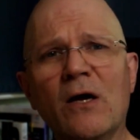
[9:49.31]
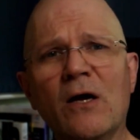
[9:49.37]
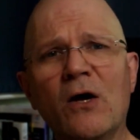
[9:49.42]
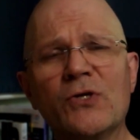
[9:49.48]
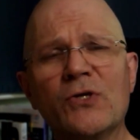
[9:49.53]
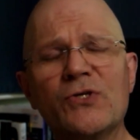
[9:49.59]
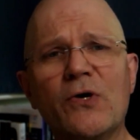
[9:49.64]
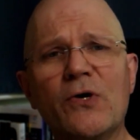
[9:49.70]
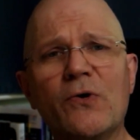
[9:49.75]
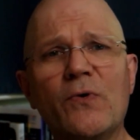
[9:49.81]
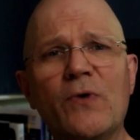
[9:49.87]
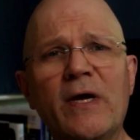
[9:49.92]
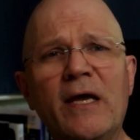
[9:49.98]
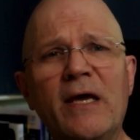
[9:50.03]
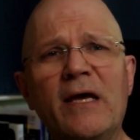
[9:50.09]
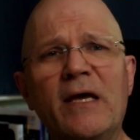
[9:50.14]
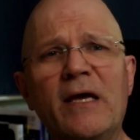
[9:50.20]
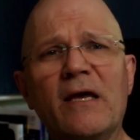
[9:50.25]
Also,
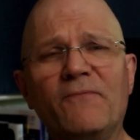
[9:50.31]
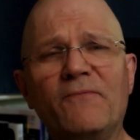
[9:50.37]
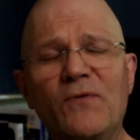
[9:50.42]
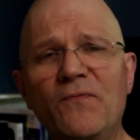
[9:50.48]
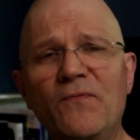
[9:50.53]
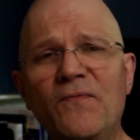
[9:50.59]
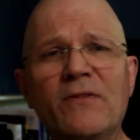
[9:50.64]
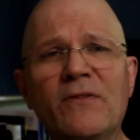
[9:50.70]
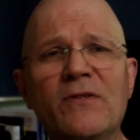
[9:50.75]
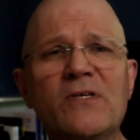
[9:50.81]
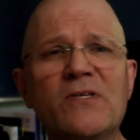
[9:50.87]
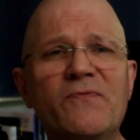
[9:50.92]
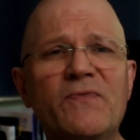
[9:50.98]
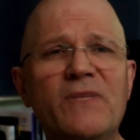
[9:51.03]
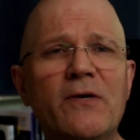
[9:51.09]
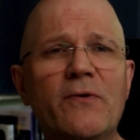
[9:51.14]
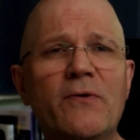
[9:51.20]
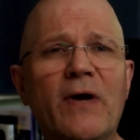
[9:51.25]
if you found this
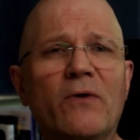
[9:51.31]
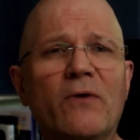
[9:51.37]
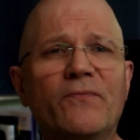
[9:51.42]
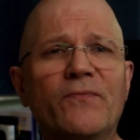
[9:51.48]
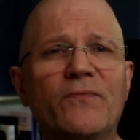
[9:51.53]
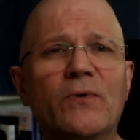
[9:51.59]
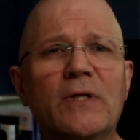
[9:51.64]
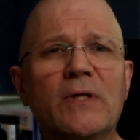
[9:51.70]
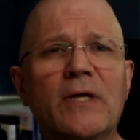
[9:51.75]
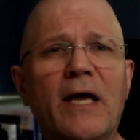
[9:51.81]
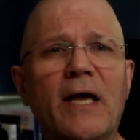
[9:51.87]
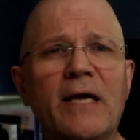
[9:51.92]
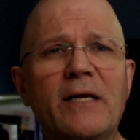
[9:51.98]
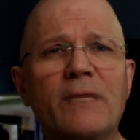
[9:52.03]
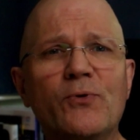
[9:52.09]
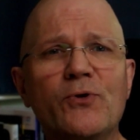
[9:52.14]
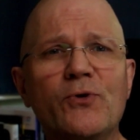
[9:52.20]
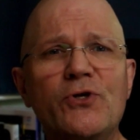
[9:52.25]
video helpful,
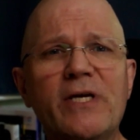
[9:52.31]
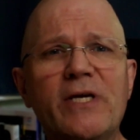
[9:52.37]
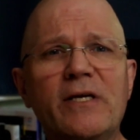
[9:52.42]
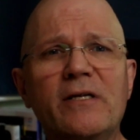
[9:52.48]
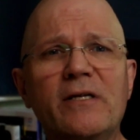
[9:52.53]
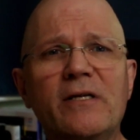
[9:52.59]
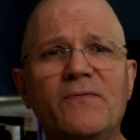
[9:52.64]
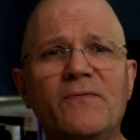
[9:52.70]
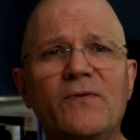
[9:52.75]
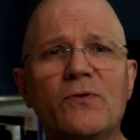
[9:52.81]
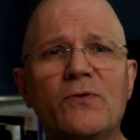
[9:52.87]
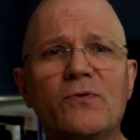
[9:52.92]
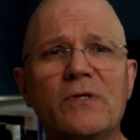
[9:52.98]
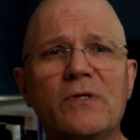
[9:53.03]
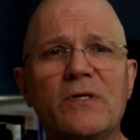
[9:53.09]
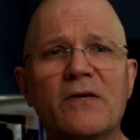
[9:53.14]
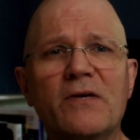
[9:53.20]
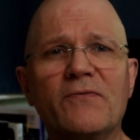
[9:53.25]
I'd appreciate it if you'd
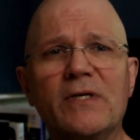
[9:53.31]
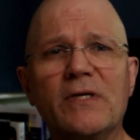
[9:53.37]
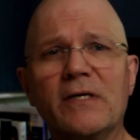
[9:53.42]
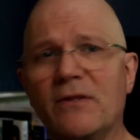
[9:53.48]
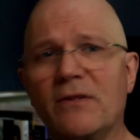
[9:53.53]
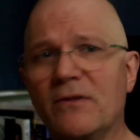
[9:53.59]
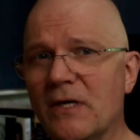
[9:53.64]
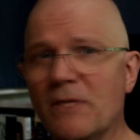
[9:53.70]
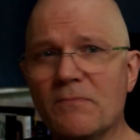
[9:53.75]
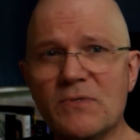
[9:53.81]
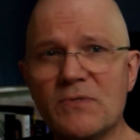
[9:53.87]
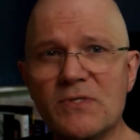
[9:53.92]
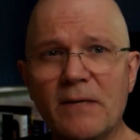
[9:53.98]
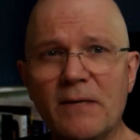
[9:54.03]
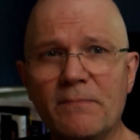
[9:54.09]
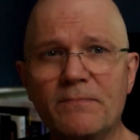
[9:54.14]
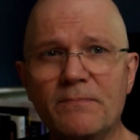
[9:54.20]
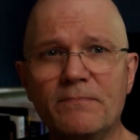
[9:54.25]
give it a thumbs
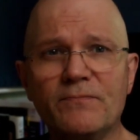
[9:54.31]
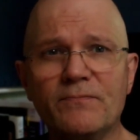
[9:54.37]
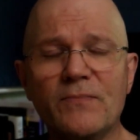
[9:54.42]
up,